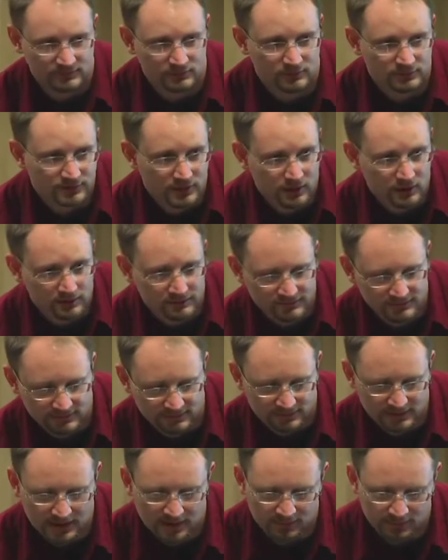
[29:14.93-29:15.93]
but this is an
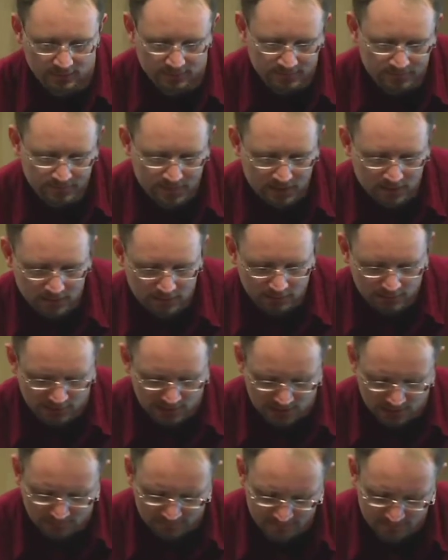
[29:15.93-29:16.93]
old RFC standard.
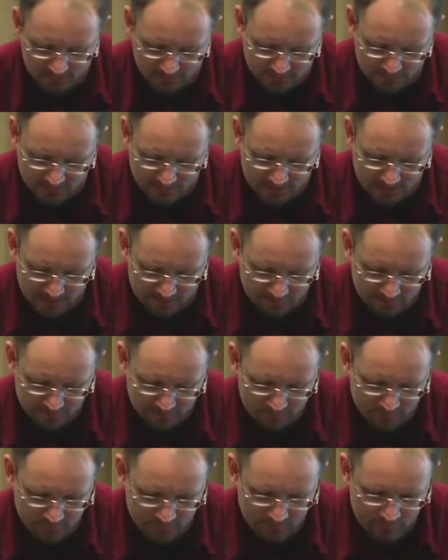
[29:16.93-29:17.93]
We have
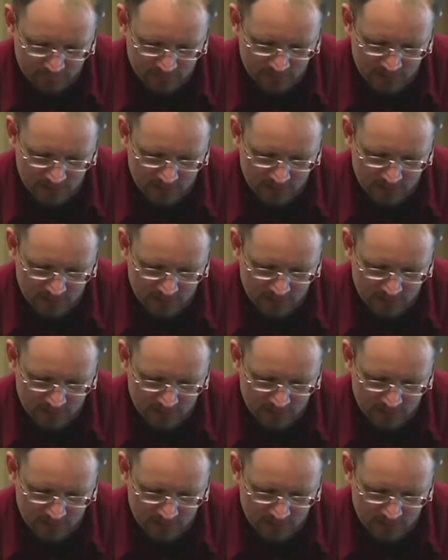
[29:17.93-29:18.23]
username,